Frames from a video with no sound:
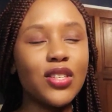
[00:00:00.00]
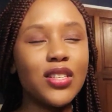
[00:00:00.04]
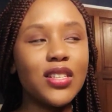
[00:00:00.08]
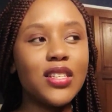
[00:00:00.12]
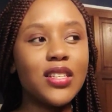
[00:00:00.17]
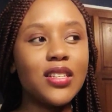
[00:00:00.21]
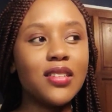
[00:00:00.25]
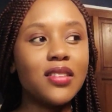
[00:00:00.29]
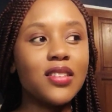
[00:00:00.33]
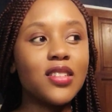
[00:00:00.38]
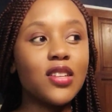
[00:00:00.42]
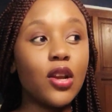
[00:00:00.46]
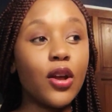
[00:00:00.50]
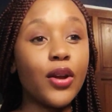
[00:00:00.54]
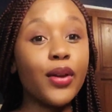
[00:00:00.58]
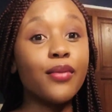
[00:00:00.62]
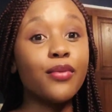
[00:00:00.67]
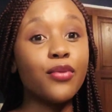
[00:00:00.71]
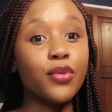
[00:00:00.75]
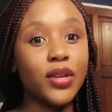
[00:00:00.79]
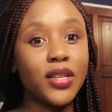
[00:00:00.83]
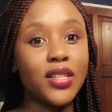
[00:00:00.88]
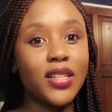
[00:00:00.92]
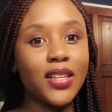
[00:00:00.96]
There's a lot of
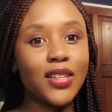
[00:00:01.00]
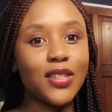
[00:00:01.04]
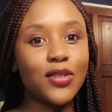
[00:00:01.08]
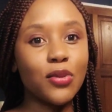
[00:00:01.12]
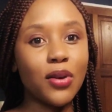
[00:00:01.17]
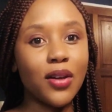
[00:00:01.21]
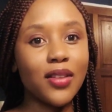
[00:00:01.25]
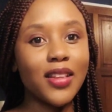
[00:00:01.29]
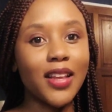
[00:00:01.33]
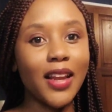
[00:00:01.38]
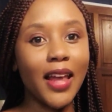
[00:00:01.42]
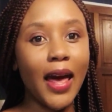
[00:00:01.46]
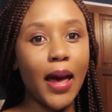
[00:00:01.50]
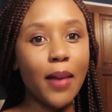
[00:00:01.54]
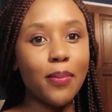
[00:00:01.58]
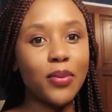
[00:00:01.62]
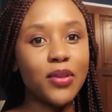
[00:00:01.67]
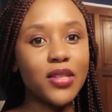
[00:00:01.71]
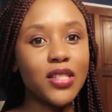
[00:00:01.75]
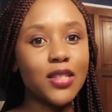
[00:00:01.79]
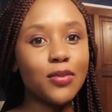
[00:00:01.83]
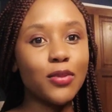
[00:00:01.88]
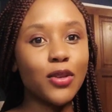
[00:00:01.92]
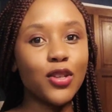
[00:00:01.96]
reading as well that
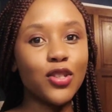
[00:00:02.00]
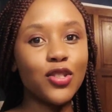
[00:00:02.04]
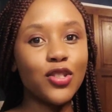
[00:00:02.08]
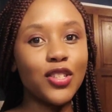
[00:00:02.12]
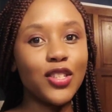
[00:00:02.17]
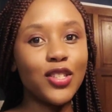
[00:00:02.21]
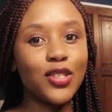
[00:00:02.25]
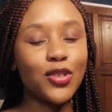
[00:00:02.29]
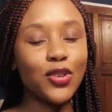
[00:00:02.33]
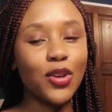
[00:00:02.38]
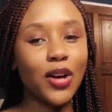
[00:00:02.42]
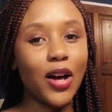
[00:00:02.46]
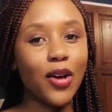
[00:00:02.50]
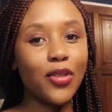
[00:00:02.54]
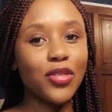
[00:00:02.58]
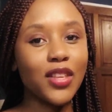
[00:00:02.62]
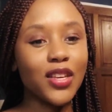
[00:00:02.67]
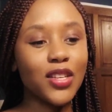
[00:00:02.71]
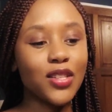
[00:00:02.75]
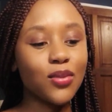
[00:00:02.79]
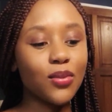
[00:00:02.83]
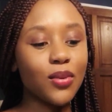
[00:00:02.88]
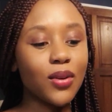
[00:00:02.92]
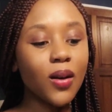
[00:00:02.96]
happens because you need to know how
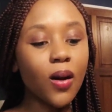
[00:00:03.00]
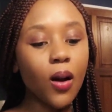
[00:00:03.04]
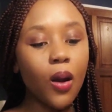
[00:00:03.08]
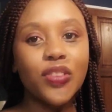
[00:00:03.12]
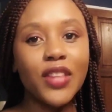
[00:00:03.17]
things work.